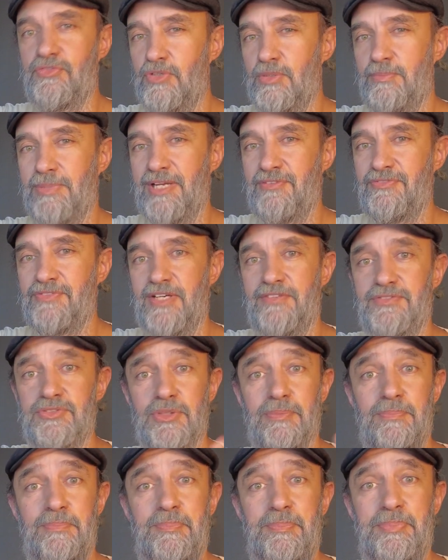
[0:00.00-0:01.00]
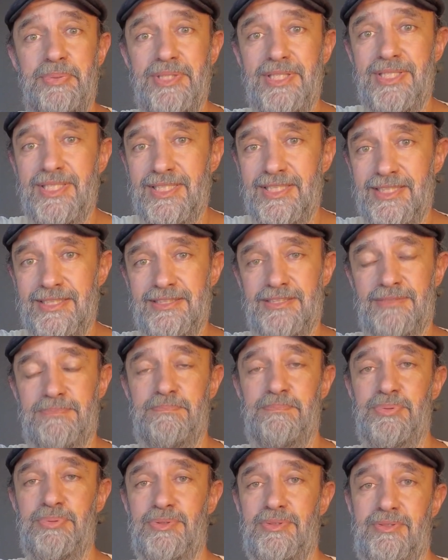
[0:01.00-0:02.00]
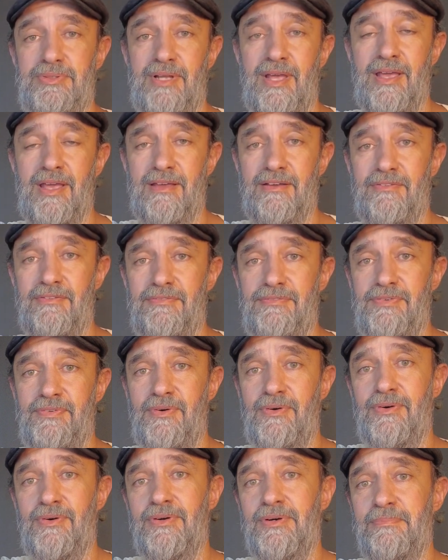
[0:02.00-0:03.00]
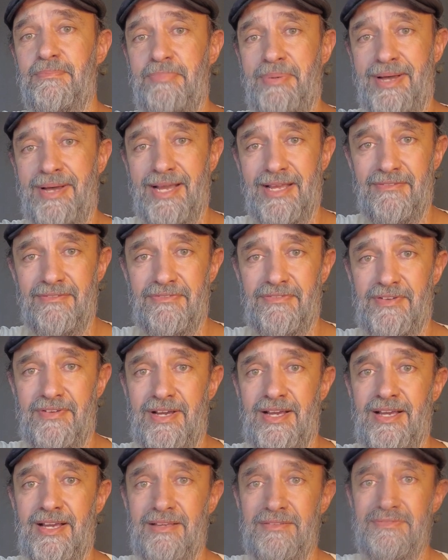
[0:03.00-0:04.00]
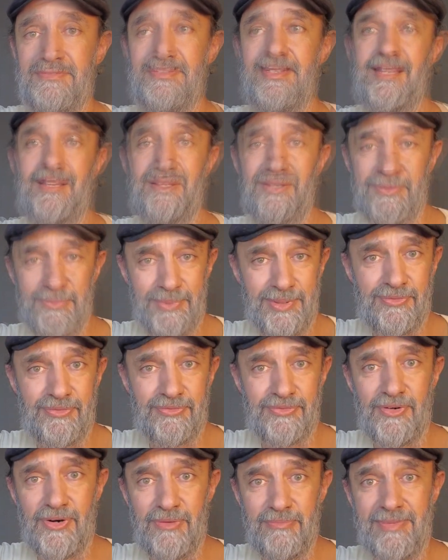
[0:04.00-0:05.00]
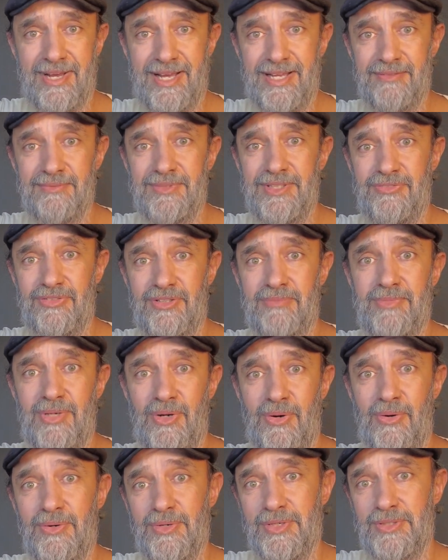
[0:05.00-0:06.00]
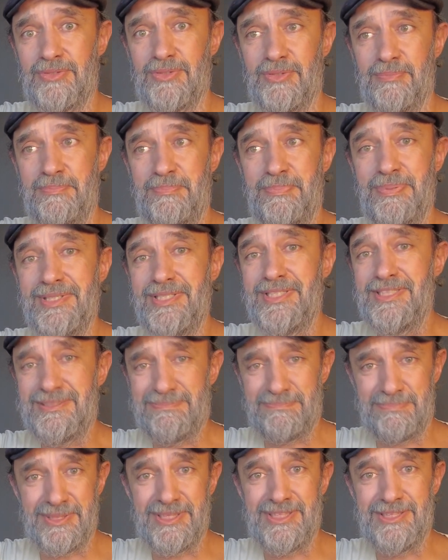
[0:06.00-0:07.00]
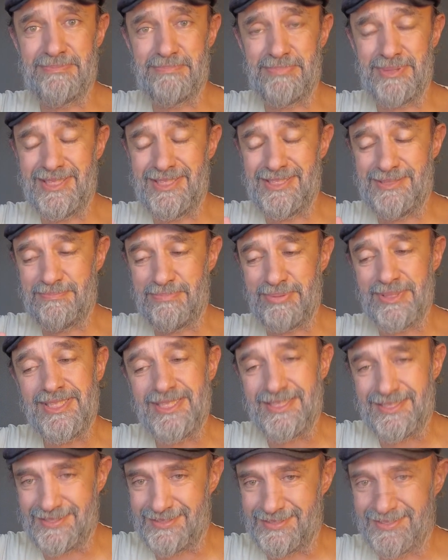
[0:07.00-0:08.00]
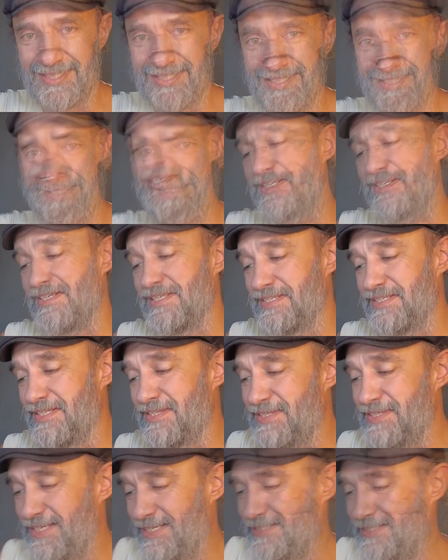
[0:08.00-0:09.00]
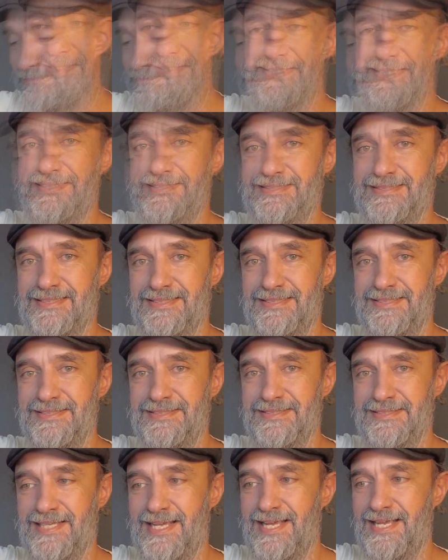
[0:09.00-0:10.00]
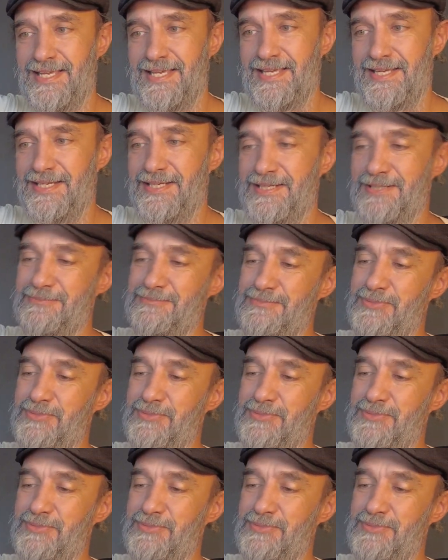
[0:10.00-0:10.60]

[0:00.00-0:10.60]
4x5. So please put 4x5 with Foma Ortho. Please. And another thing, this little guy here,